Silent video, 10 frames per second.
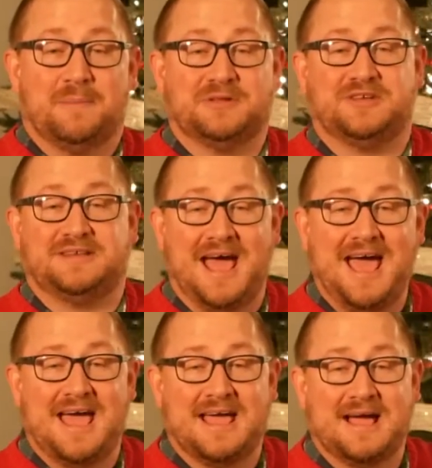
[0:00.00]
But
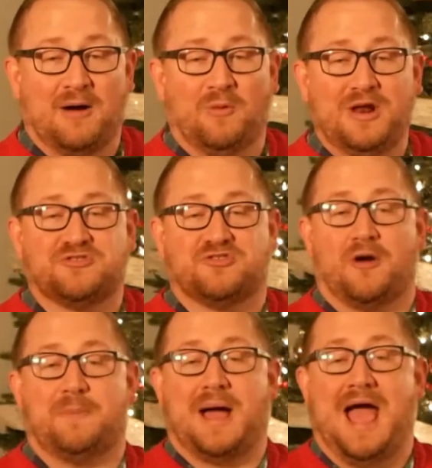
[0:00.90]
today, I want to
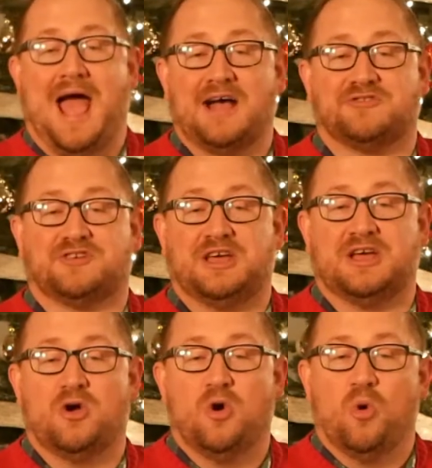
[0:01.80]
start by
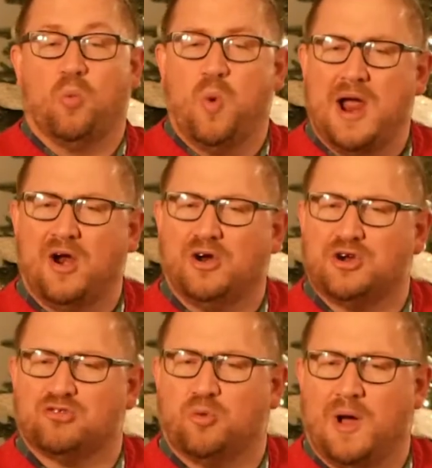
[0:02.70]
asking where
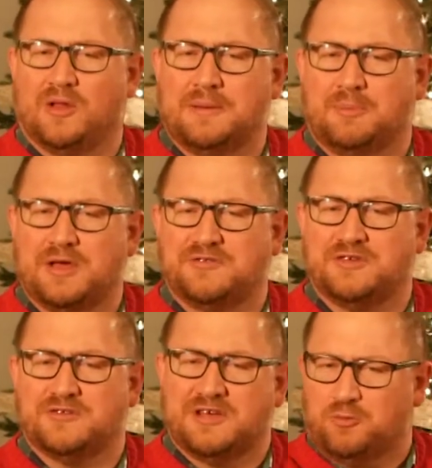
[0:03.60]
your dwelling place is.